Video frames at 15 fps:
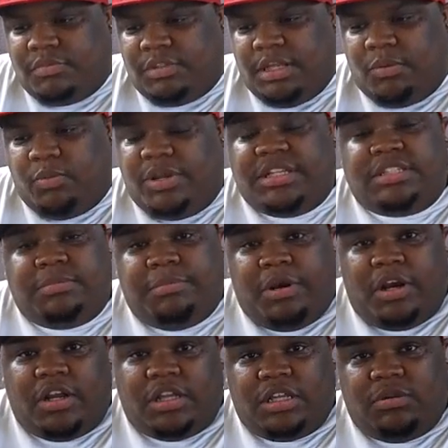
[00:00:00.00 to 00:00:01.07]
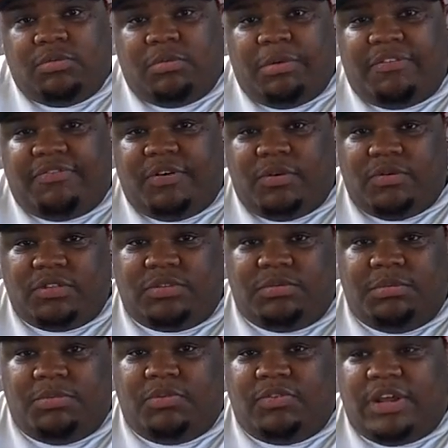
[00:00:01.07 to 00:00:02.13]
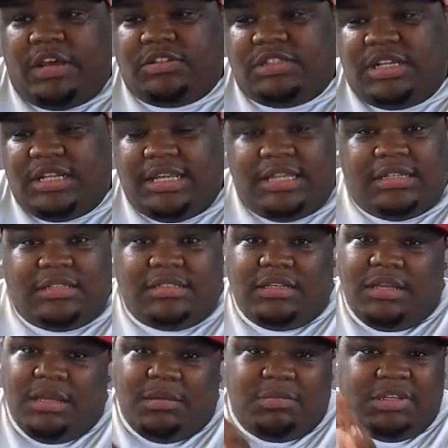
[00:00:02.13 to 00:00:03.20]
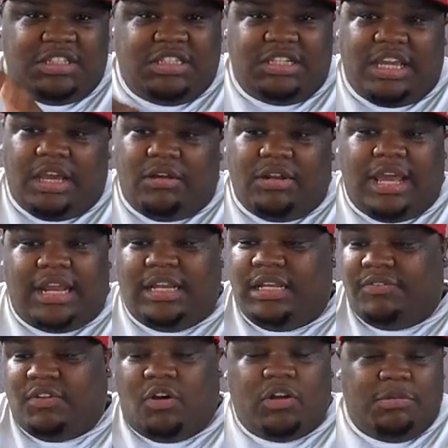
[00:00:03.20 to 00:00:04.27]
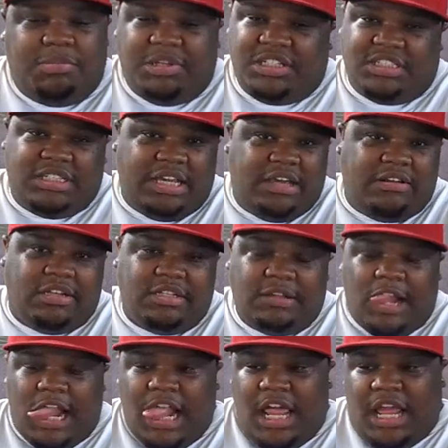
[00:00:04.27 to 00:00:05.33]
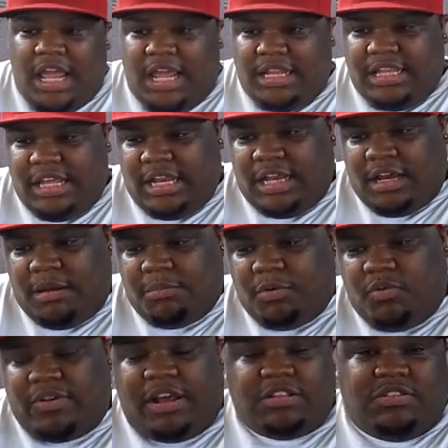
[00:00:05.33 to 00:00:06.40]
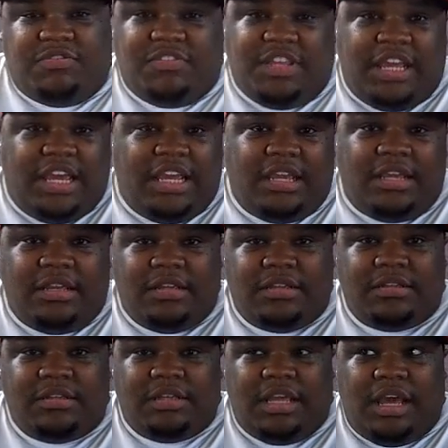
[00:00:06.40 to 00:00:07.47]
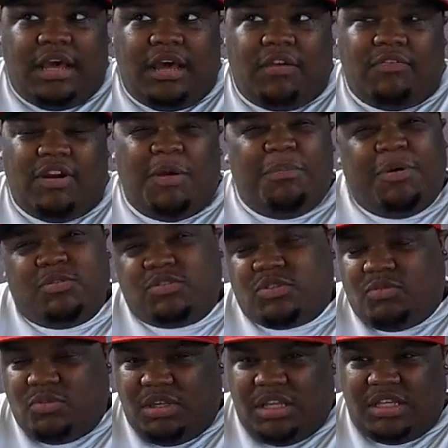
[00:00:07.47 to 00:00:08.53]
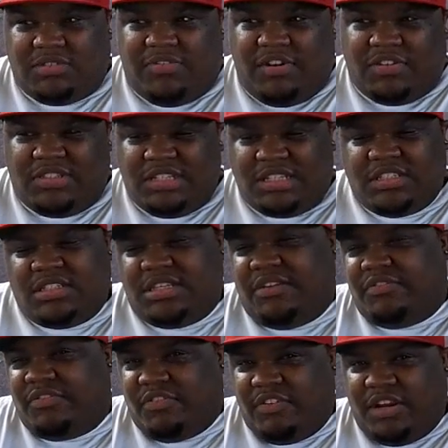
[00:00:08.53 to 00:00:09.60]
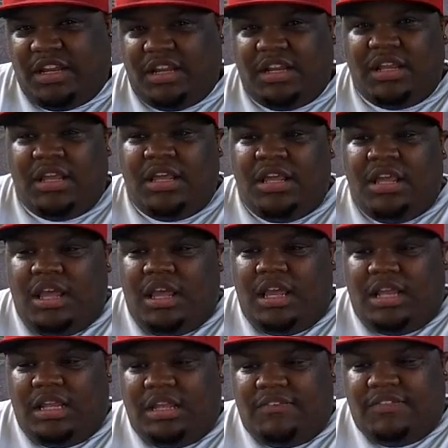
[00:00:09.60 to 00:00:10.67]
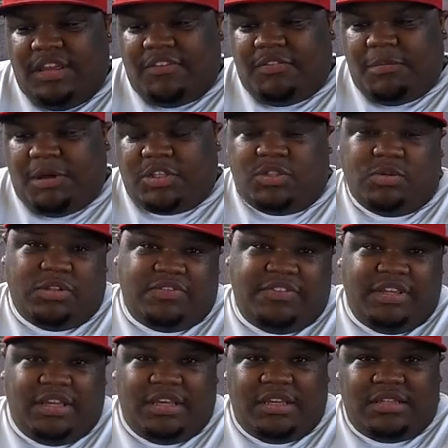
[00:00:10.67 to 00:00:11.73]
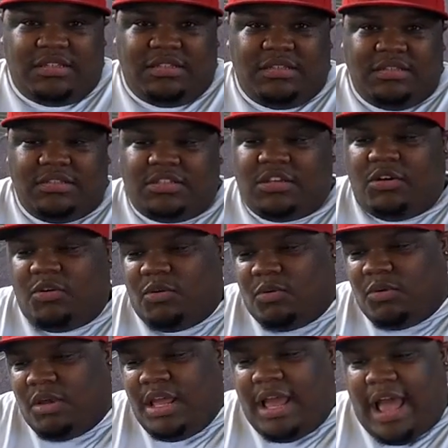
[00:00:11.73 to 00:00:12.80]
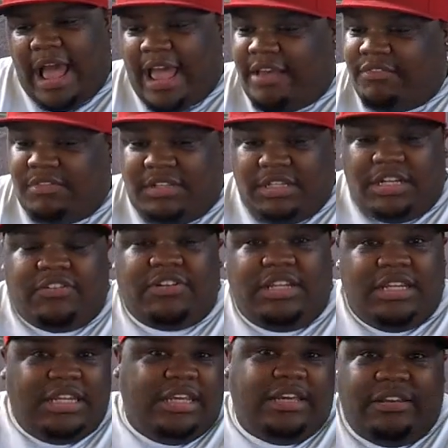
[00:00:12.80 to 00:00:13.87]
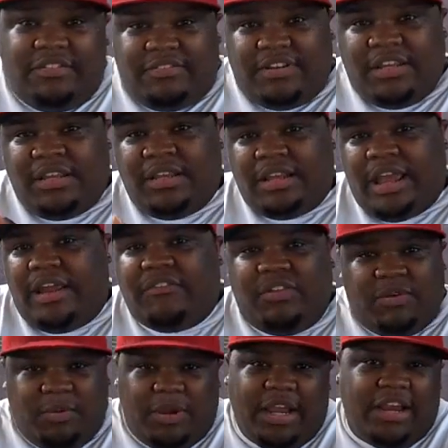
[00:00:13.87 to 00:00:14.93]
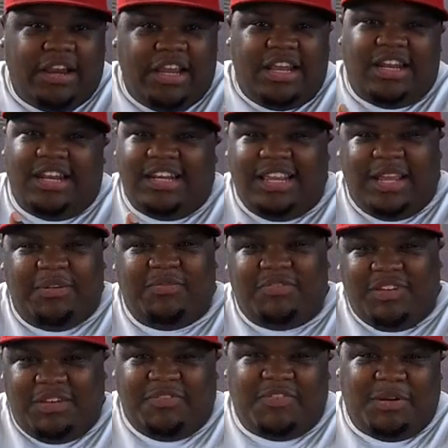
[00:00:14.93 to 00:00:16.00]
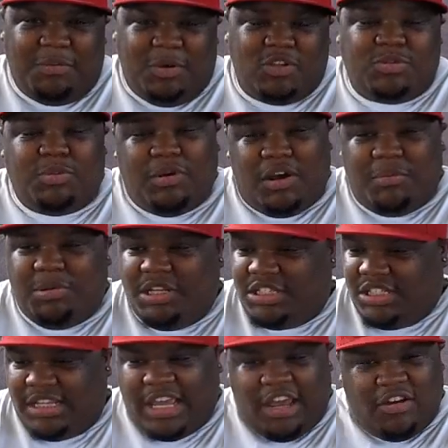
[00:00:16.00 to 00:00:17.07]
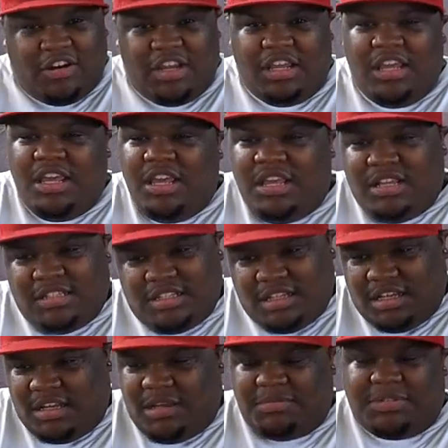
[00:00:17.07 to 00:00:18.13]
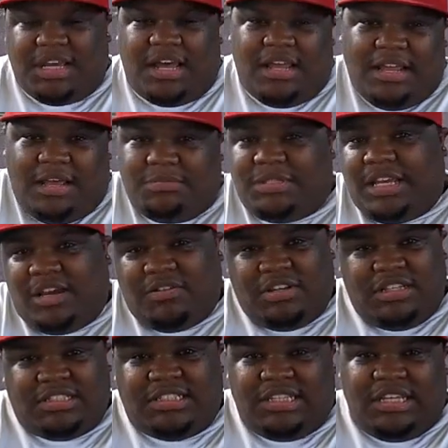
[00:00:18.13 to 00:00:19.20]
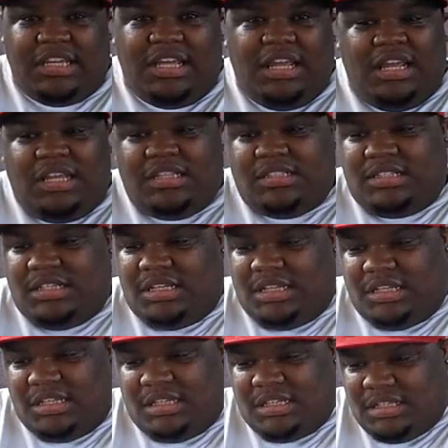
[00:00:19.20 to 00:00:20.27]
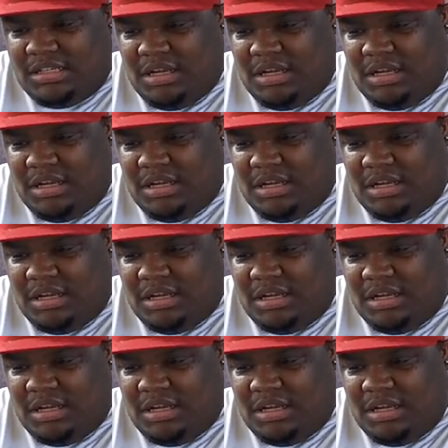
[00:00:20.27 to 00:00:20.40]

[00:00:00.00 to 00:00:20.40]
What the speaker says: Then went to Maryland with my folks. We moved out to Clinton, PG County. I lived all in PG County. Then moved out to VA around middle school years, around 6th or 7th grade, and lived there for about 2 or 3 years. So I literally lived everywhere in the DMV for the most part, PG County to uptown DC to